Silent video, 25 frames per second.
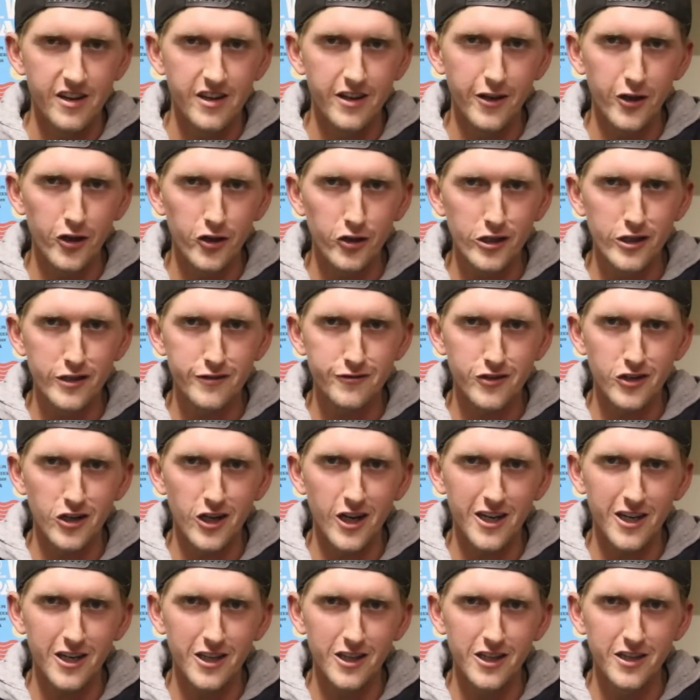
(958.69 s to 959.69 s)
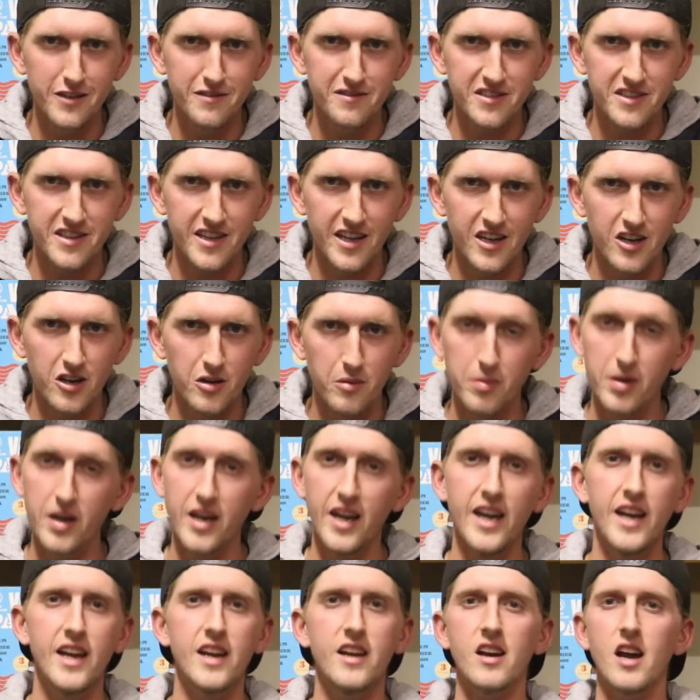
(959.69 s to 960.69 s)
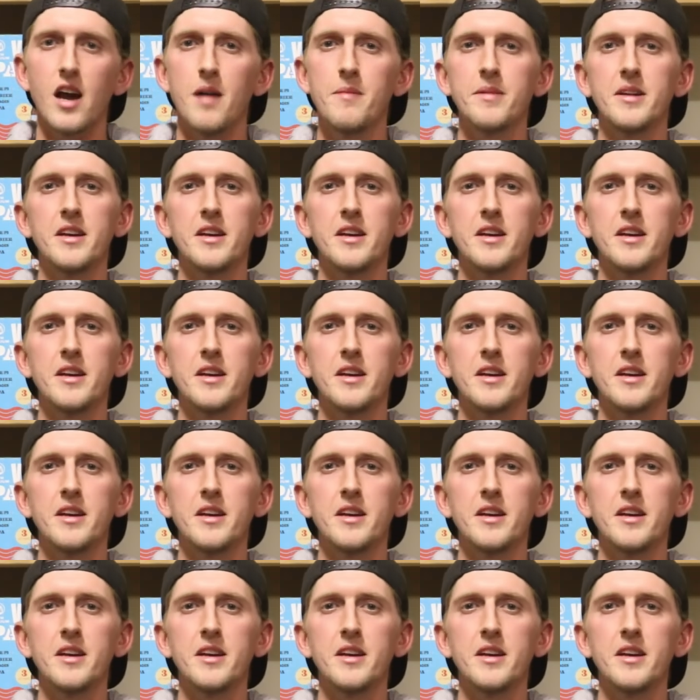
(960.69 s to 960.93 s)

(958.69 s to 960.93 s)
Gilt Lifter I could live without, but hey, I